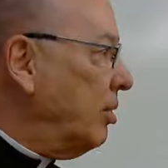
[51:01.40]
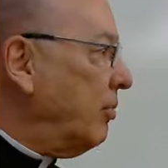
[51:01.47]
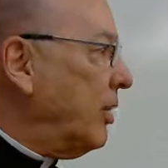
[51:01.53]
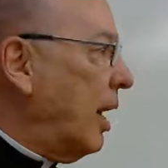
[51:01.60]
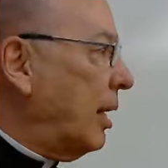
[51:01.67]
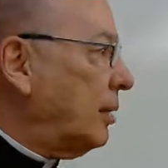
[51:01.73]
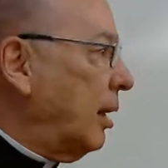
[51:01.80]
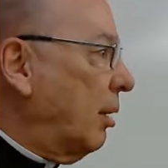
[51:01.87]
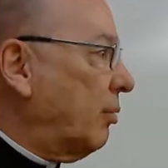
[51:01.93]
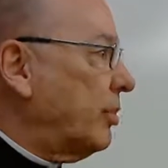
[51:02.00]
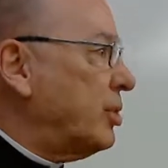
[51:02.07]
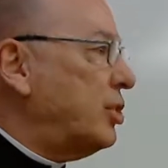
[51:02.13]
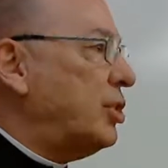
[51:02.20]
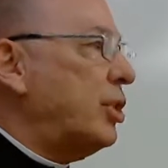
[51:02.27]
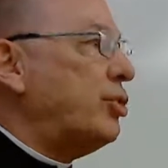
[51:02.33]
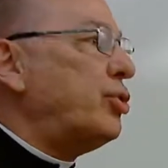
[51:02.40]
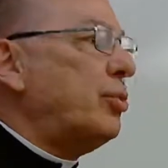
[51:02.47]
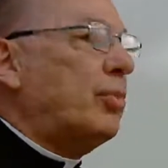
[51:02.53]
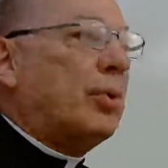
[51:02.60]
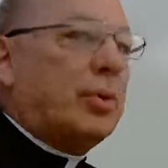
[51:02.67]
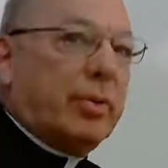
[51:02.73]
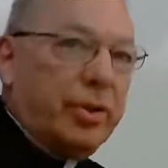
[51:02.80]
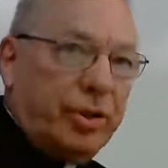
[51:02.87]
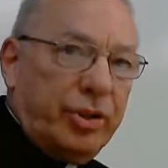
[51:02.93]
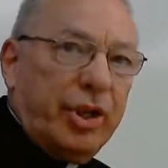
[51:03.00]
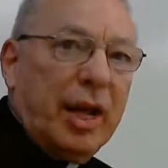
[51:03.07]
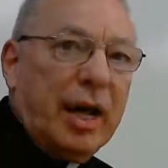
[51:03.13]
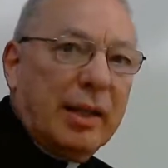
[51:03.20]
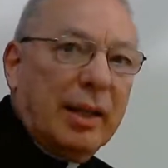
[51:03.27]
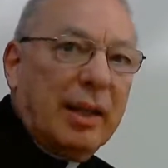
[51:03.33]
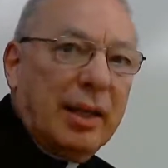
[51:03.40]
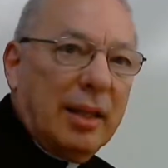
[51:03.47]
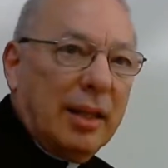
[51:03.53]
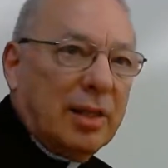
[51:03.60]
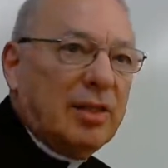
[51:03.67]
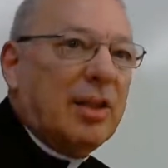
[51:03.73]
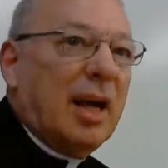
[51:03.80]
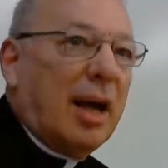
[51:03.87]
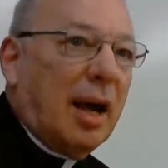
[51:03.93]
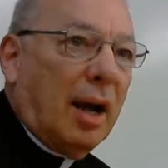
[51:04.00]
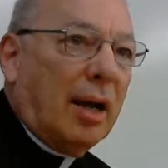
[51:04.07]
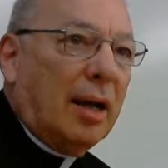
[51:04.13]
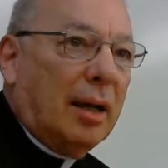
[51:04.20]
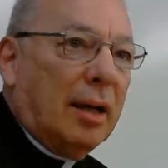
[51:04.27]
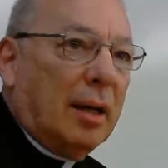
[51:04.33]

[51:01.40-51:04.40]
you've got a residual Christianity that's there,